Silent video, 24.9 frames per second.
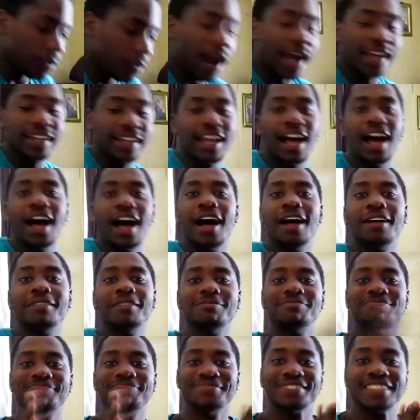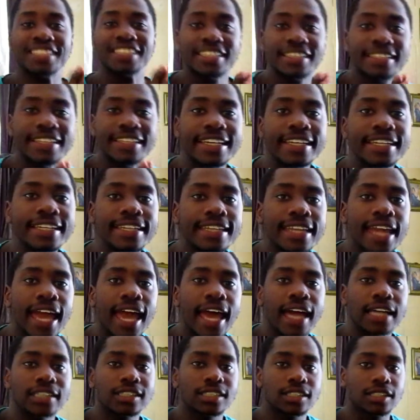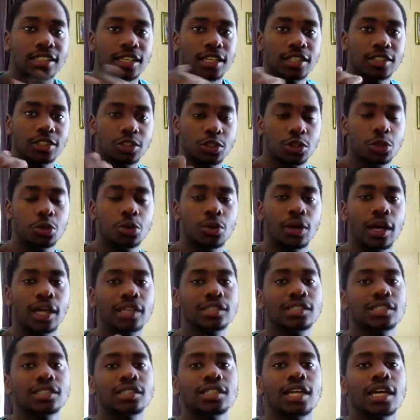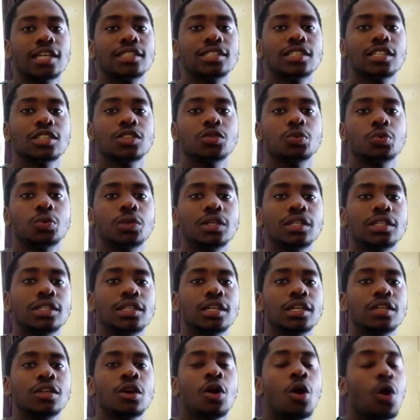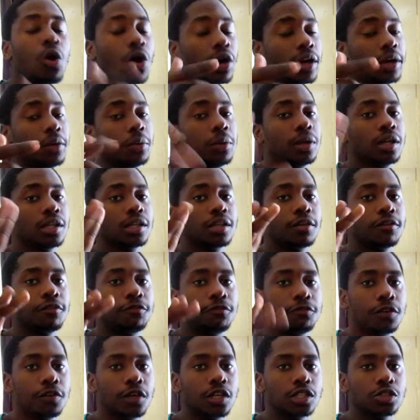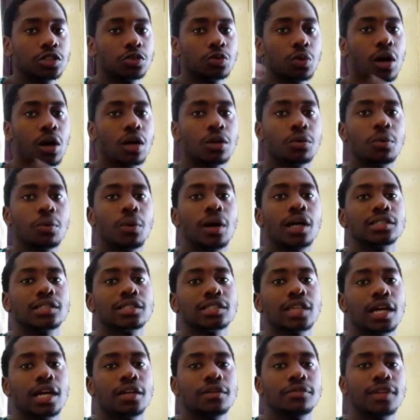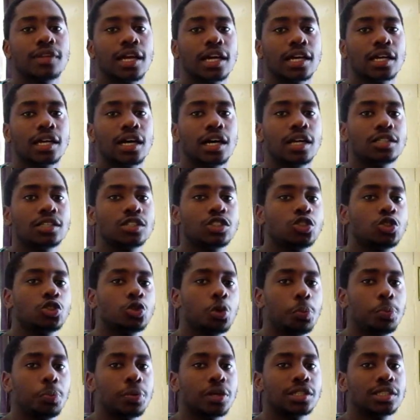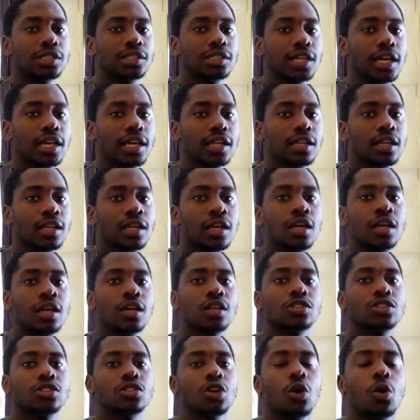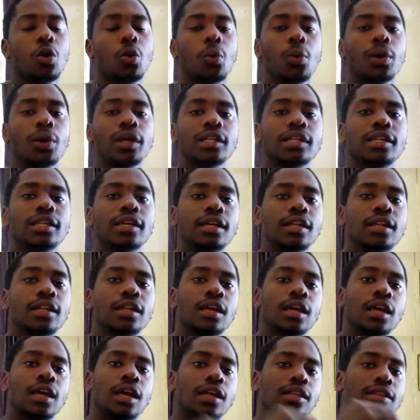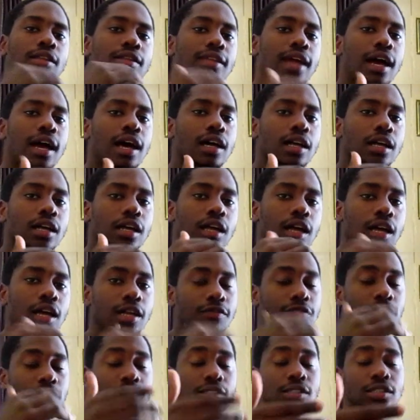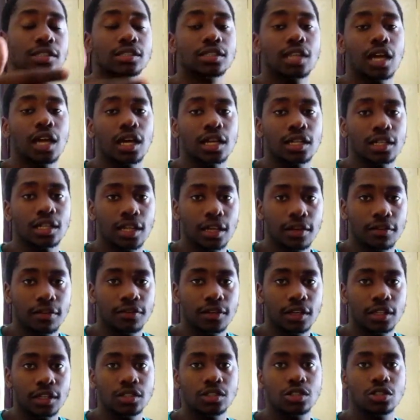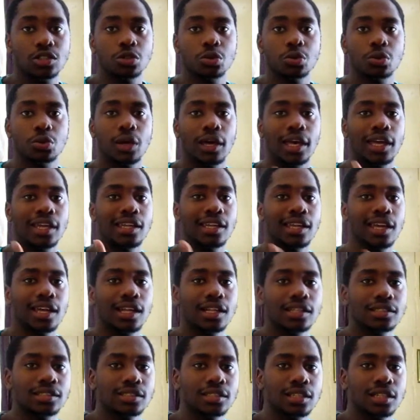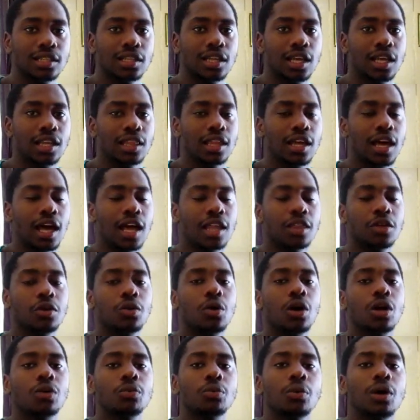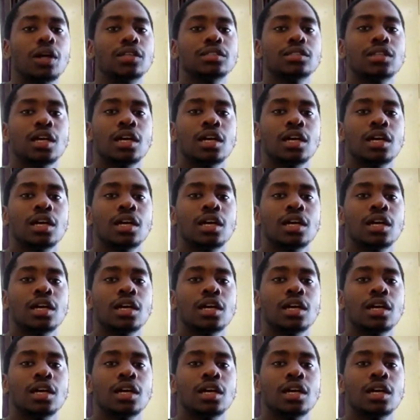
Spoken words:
right. The next two exercises we did. Okay, well, the first one was kind of like a superset. So we did tuck, advanced tuck lever to an L sit, and the other one was